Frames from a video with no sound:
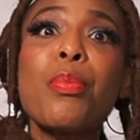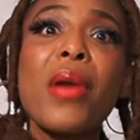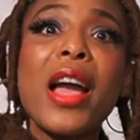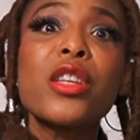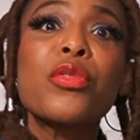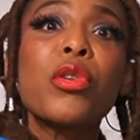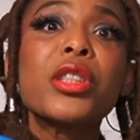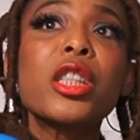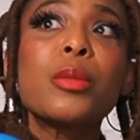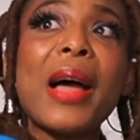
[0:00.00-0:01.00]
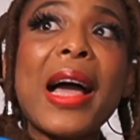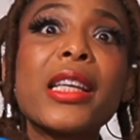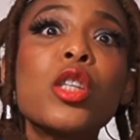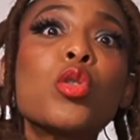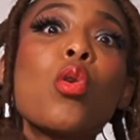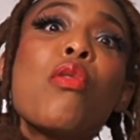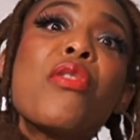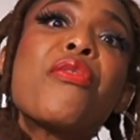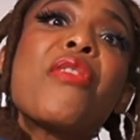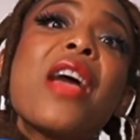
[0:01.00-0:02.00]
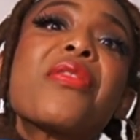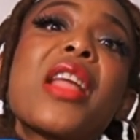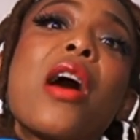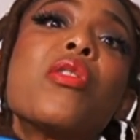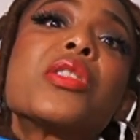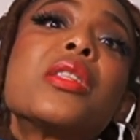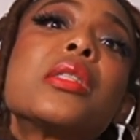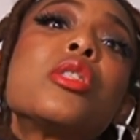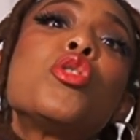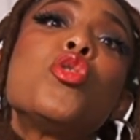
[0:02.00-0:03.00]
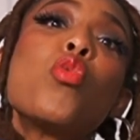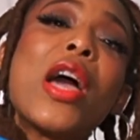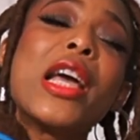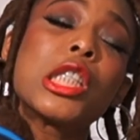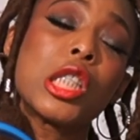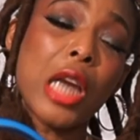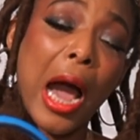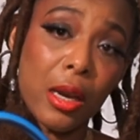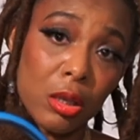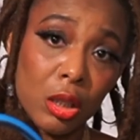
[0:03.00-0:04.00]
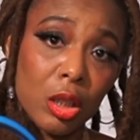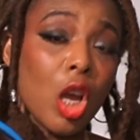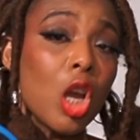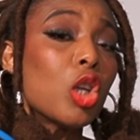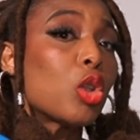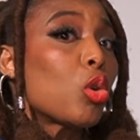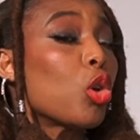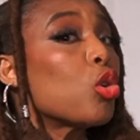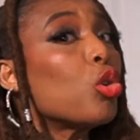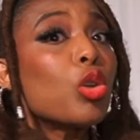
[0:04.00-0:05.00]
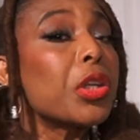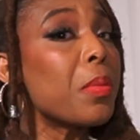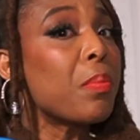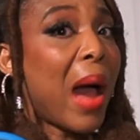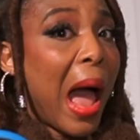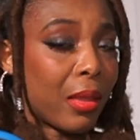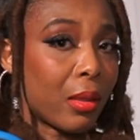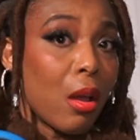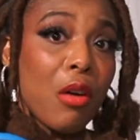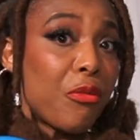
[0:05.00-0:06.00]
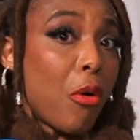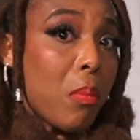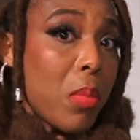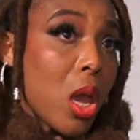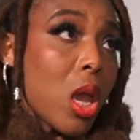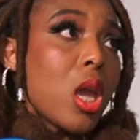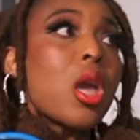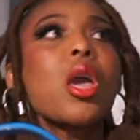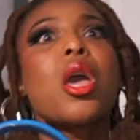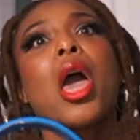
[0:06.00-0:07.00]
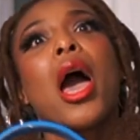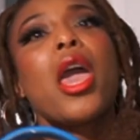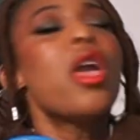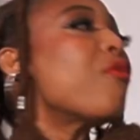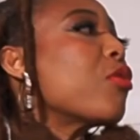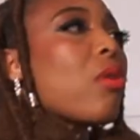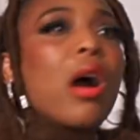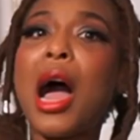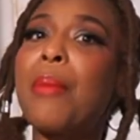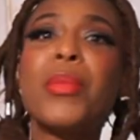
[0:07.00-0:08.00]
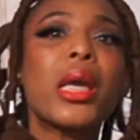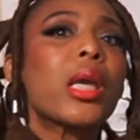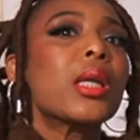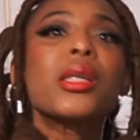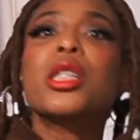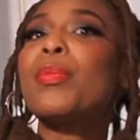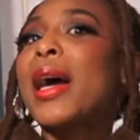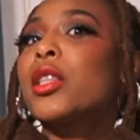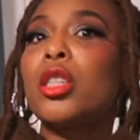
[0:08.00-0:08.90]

price for this bag is over 5,000 US dollars. So you do the math. For me, even though I'm making these bad